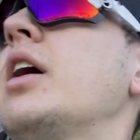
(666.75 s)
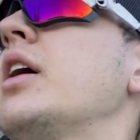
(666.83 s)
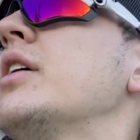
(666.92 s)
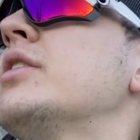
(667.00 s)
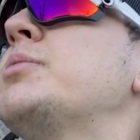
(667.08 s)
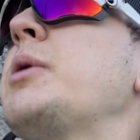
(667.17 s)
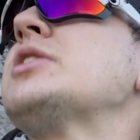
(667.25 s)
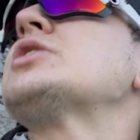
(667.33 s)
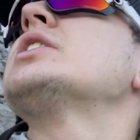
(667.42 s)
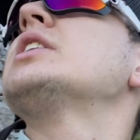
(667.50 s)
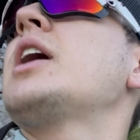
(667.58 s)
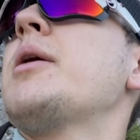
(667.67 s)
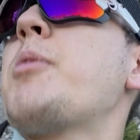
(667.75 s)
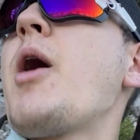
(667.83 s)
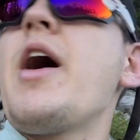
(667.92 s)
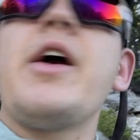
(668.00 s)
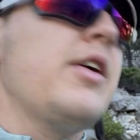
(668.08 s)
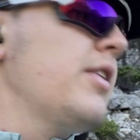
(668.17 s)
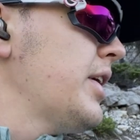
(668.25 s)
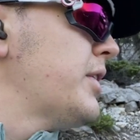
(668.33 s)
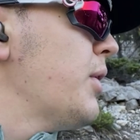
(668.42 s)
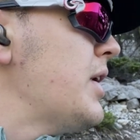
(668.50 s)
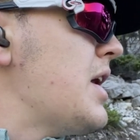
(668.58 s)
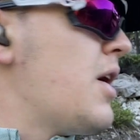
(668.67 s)
especially up higher, like
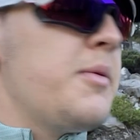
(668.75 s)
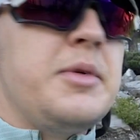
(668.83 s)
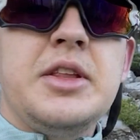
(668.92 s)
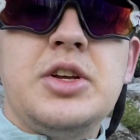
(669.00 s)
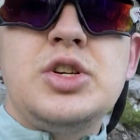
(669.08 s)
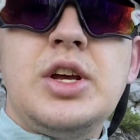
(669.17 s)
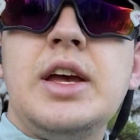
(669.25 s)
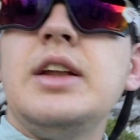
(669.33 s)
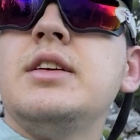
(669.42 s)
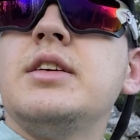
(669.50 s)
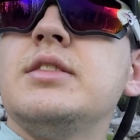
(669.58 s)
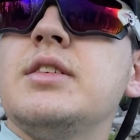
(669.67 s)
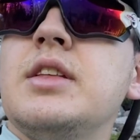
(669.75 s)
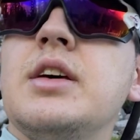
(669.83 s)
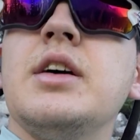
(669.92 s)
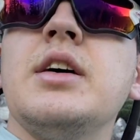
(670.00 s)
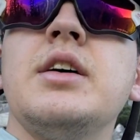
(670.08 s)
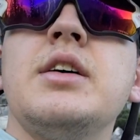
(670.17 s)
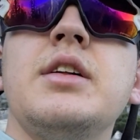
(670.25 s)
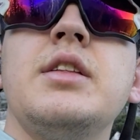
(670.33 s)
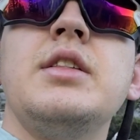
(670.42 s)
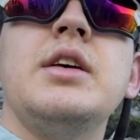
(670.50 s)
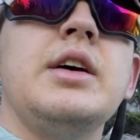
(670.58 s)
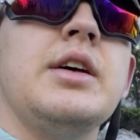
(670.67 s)
right now I'm in the shade because of the
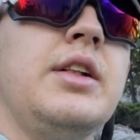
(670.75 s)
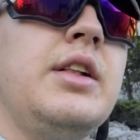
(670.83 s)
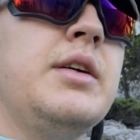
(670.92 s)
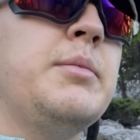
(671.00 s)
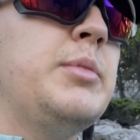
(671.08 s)
hill,